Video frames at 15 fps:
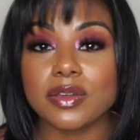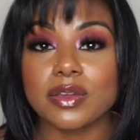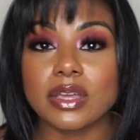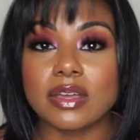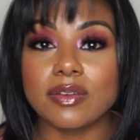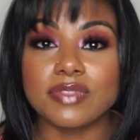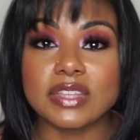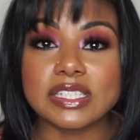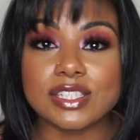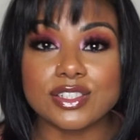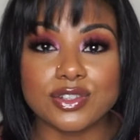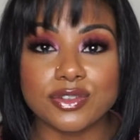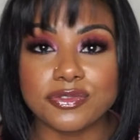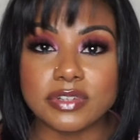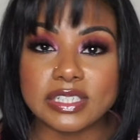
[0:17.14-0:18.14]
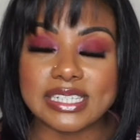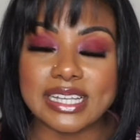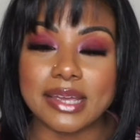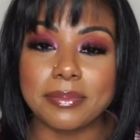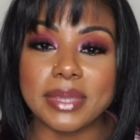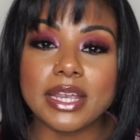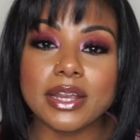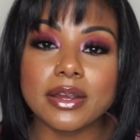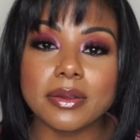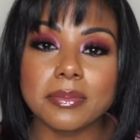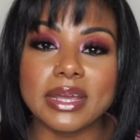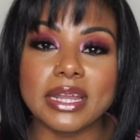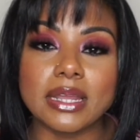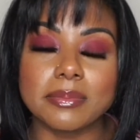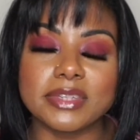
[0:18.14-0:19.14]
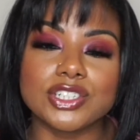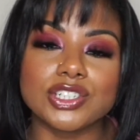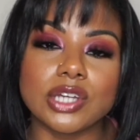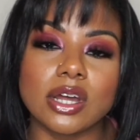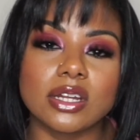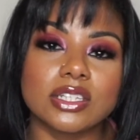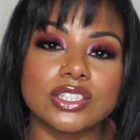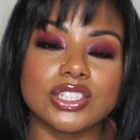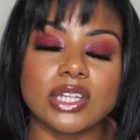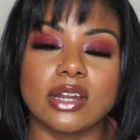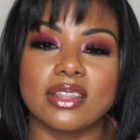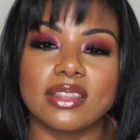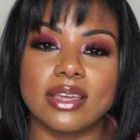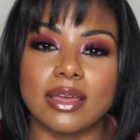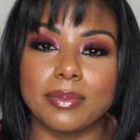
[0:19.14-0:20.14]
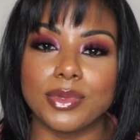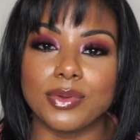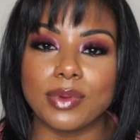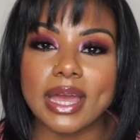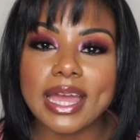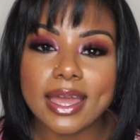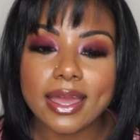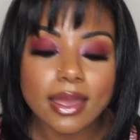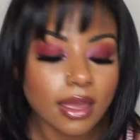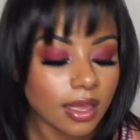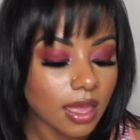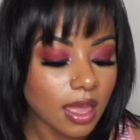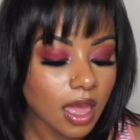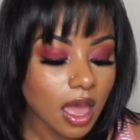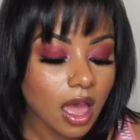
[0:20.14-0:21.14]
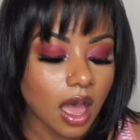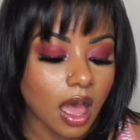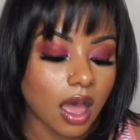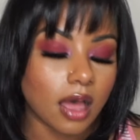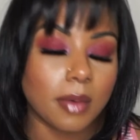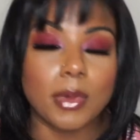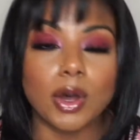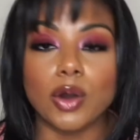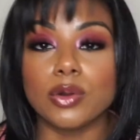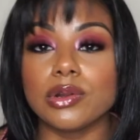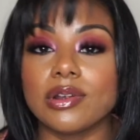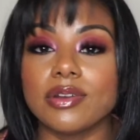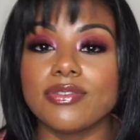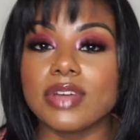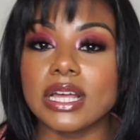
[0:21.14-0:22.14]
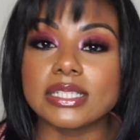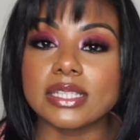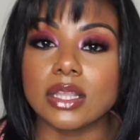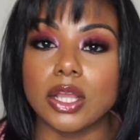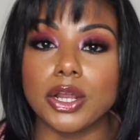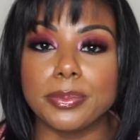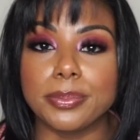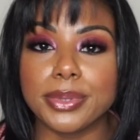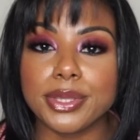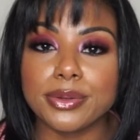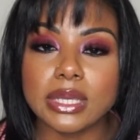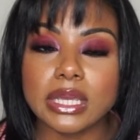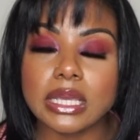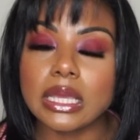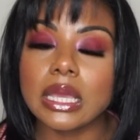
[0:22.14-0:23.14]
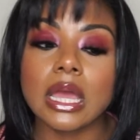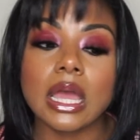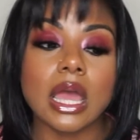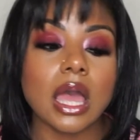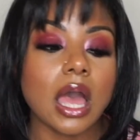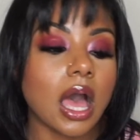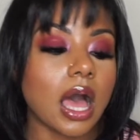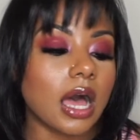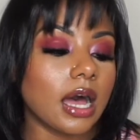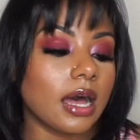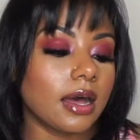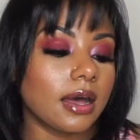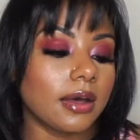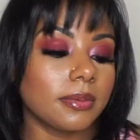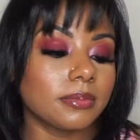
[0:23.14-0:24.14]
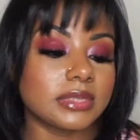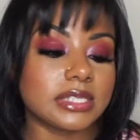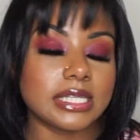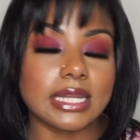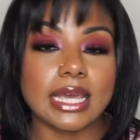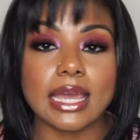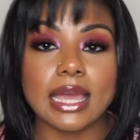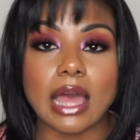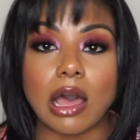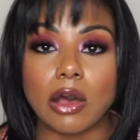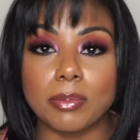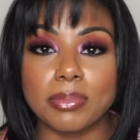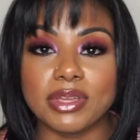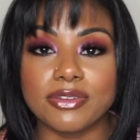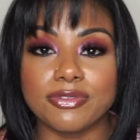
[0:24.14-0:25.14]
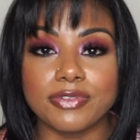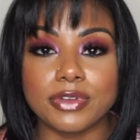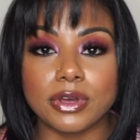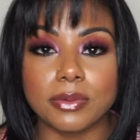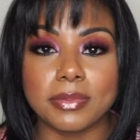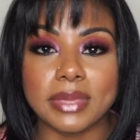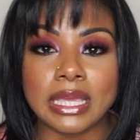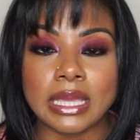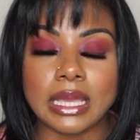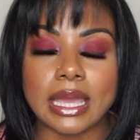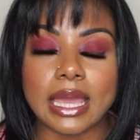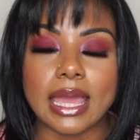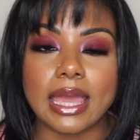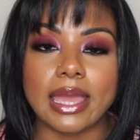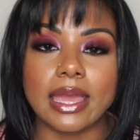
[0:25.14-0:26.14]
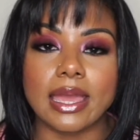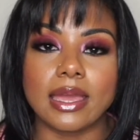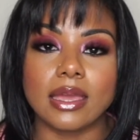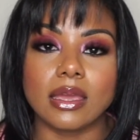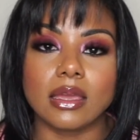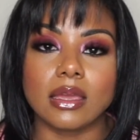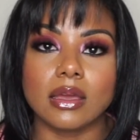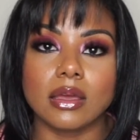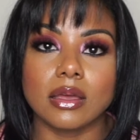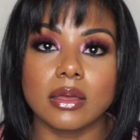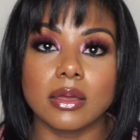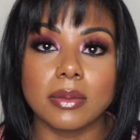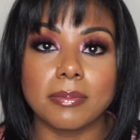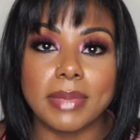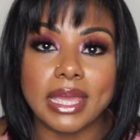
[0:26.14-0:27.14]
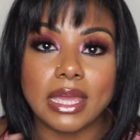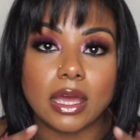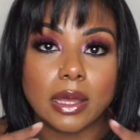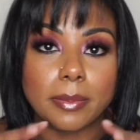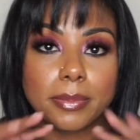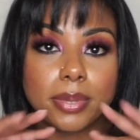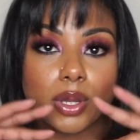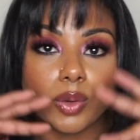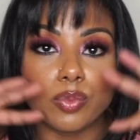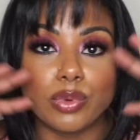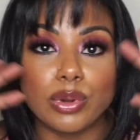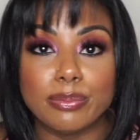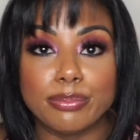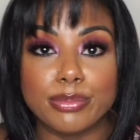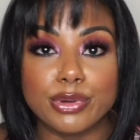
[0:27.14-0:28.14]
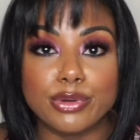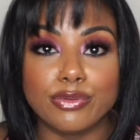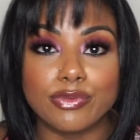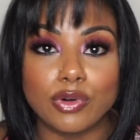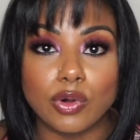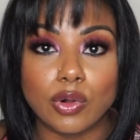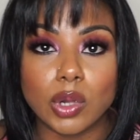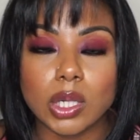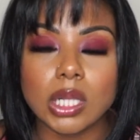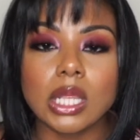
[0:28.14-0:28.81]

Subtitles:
If this is your first time here, my name is Shauna the MUA, owner of SLR Beauty. Today I'll be filming a makeup removal.